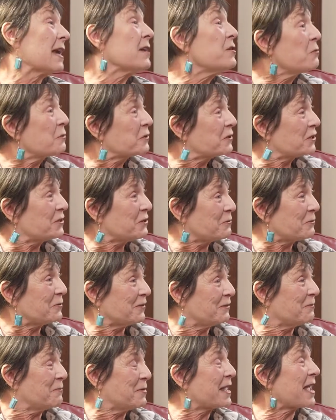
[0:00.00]
And you
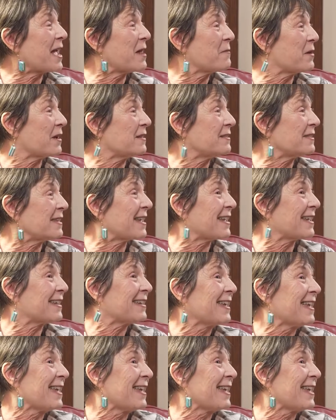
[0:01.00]
began by saying,